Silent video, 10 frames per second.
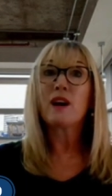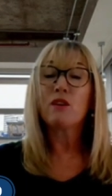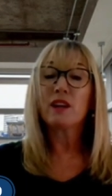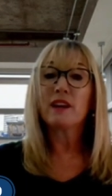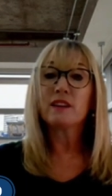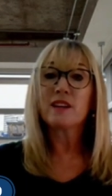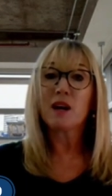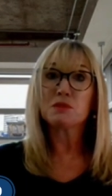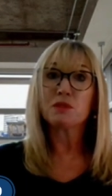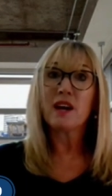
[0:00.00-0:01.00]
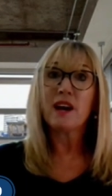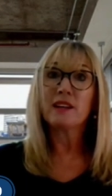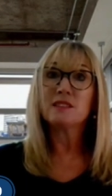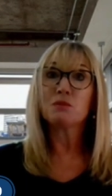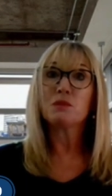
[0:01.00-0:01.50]
calculate capital
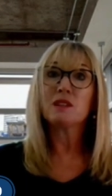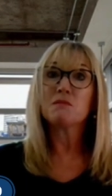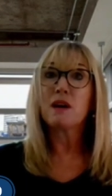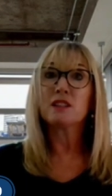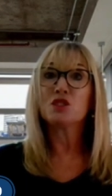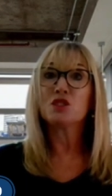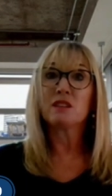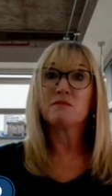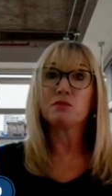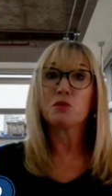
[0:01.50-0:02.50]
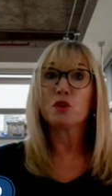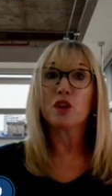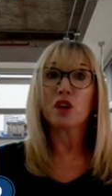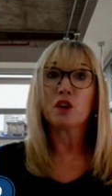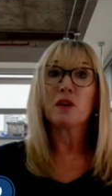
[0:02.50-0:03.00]
gains and we can manage it for
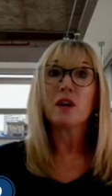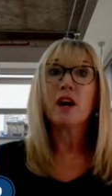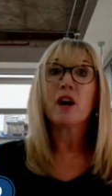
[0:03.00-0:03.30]
you.